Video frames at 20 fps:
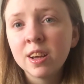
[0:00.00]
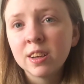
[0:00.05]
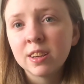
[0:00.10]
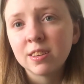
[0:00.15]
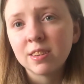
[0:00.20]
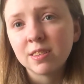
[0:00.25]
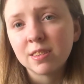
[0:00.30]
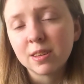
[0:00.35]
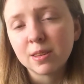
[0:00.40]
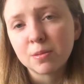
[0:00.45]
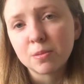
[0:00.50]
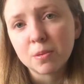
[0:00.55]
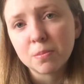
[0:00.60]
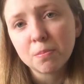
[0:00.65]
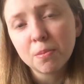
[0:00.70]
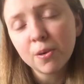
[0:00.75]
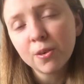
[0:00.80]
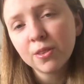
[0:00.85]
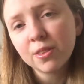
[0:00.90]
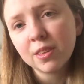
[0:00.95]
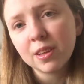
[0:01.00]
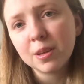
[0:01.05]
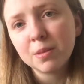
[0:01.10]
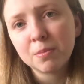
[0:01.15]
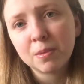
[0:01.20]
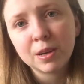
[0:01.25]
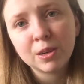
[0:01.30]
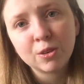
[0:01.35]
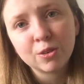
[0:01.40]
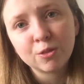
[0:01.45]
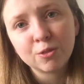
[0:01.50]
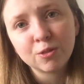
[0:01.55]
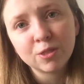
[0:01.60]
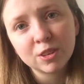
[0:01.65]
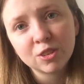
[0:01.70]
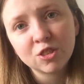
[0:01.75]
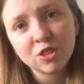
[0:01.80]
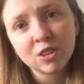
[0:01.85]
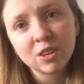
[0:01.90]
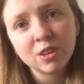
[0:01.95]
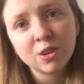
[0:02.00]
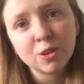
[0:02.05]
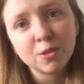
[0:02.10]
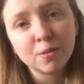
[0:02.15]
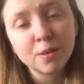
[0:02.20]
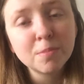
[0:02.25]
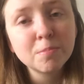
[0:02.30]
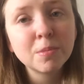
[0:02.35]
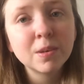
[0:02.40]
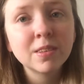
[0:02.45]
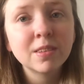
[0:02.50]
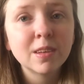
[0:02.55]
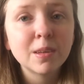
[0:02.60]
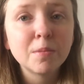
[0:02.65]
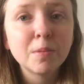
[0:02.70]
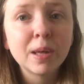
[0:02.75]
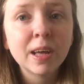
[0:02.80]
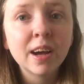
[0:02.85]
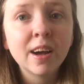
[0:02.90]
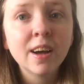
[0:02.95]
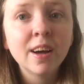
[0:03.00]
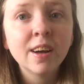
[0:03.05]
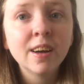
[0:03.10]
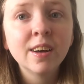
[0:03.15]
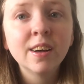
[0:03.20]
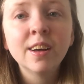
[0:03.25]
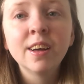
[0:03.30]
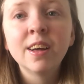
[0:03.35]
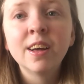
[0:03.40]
because these were both in my nonfiction November TBR,